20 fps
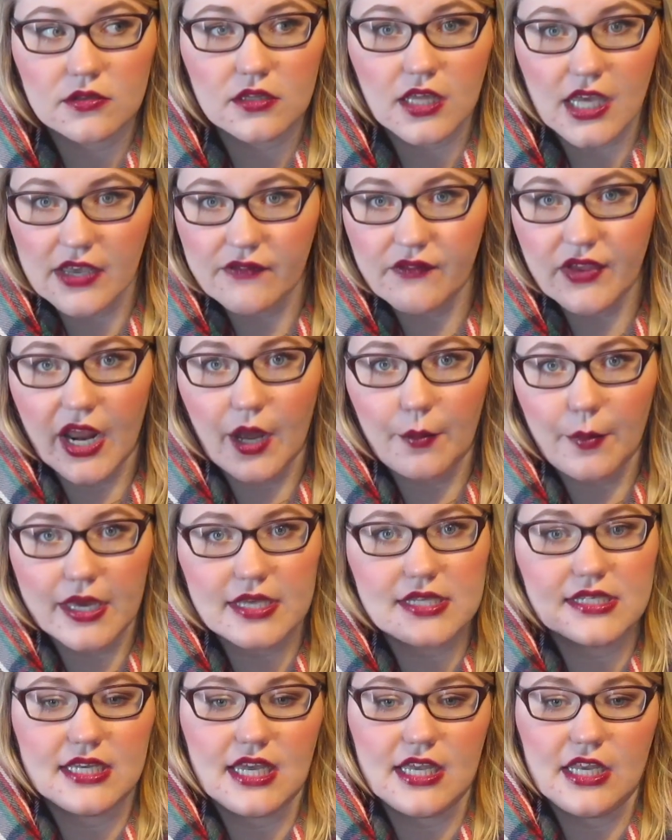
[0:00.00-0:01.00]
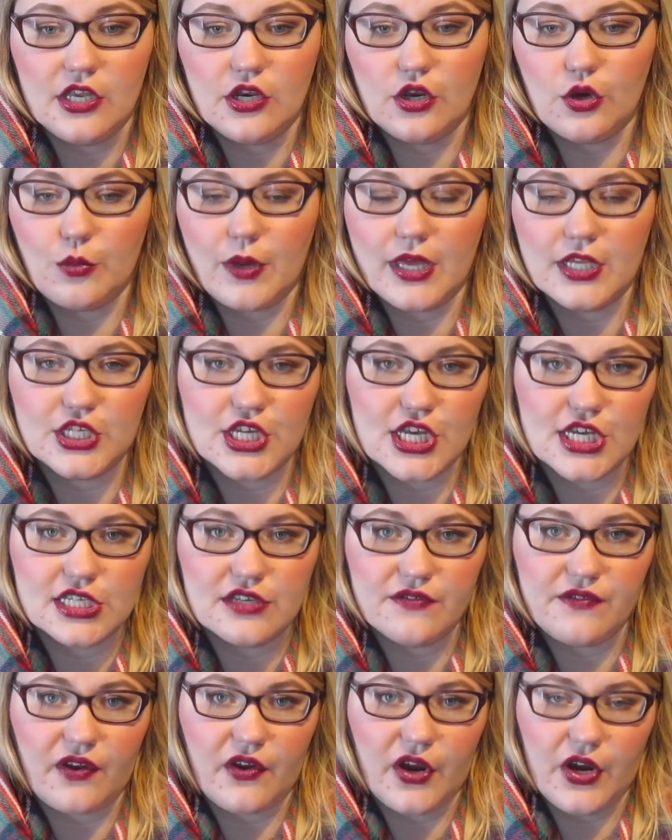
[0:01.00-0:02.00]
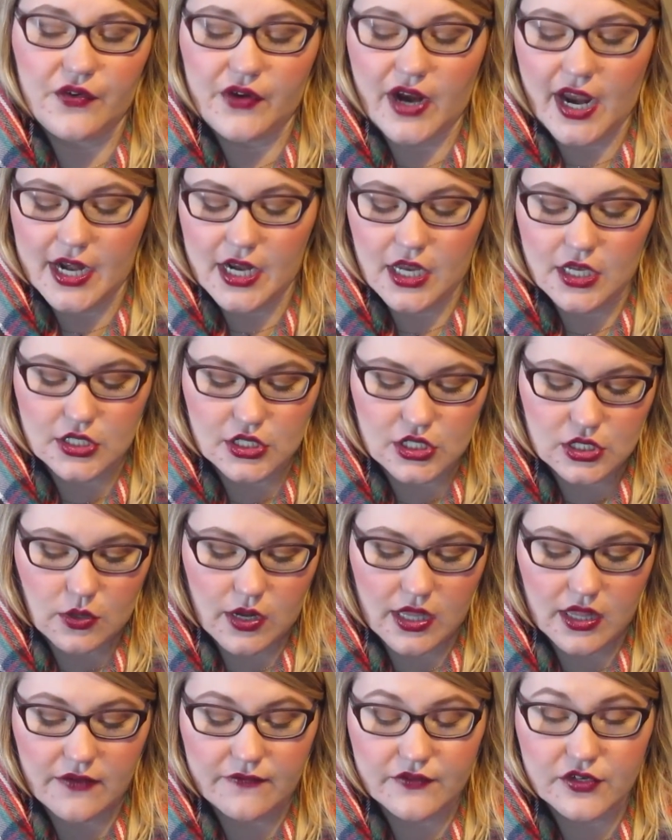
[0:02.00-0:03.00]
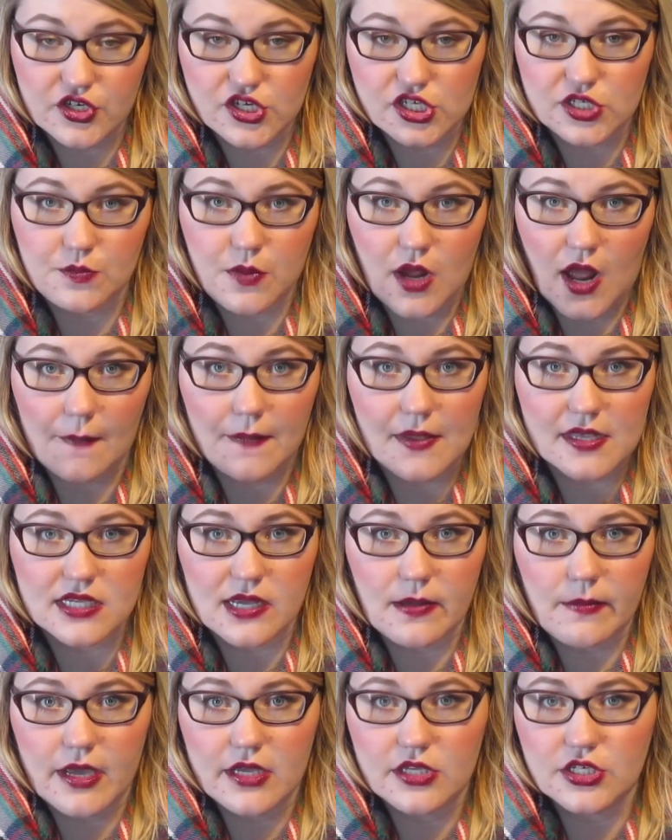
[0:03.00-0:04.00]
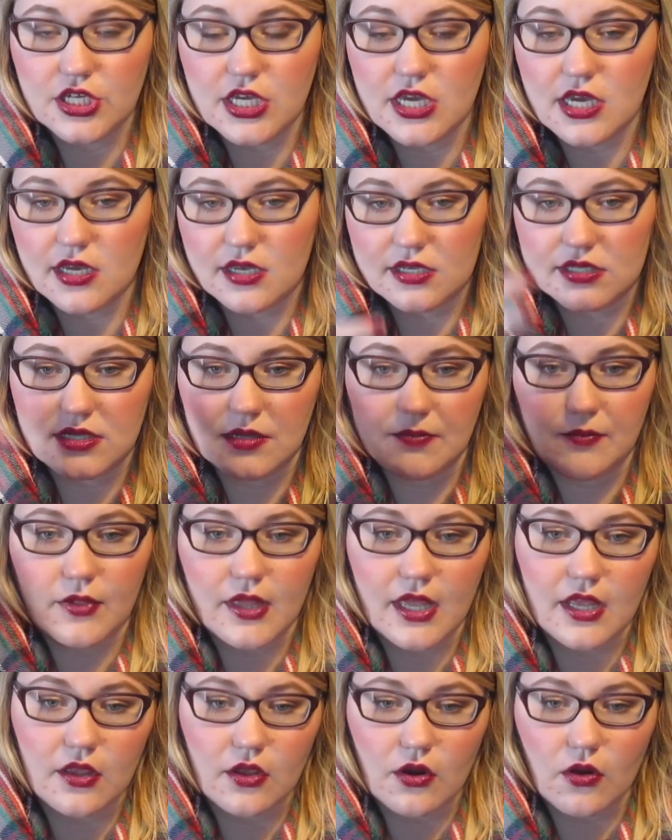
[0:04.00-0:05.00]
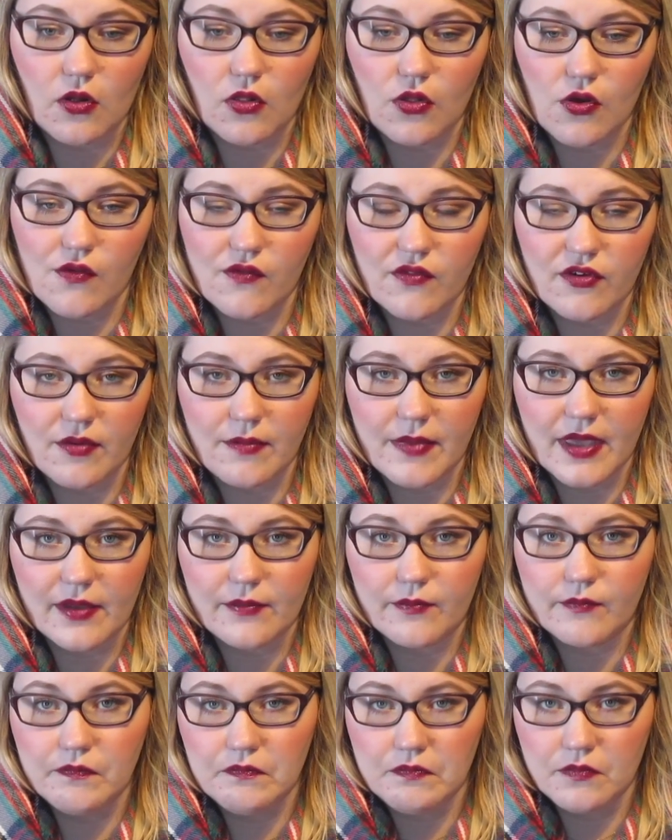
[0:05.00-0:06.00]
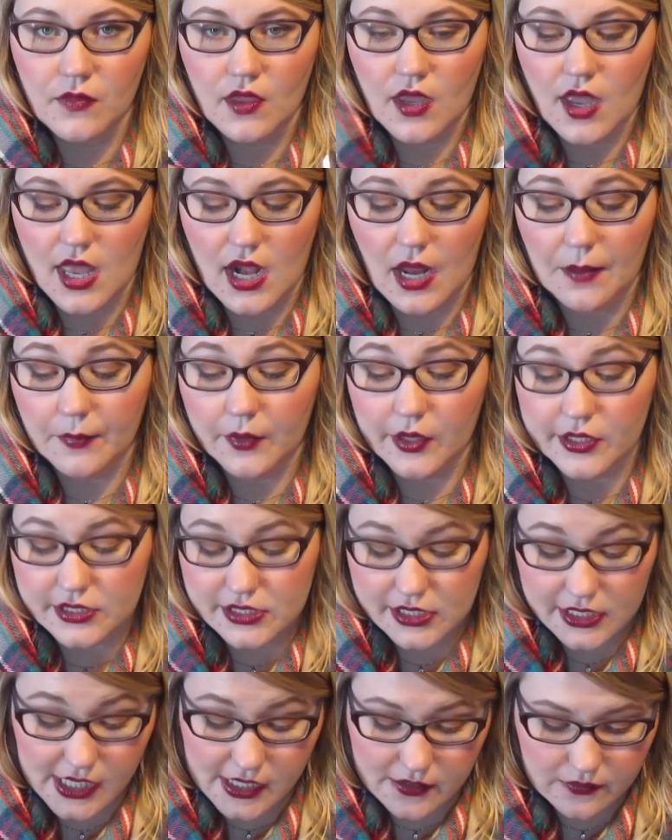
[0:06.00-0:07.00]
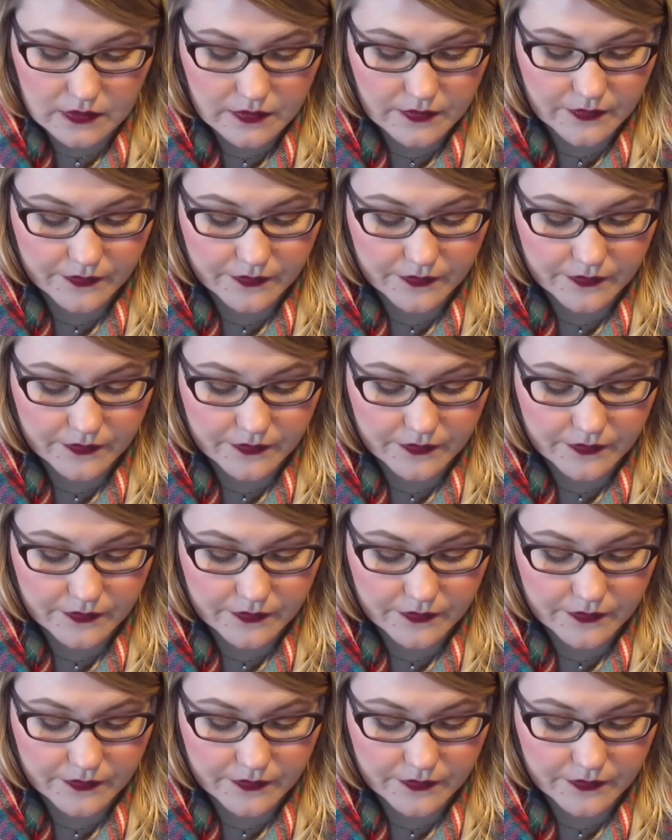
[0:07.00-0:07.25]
even out my skin. You know, my cheeks are very red, so I love to just pop this on my cheeks and blend it all over a bit. And I'm good to go.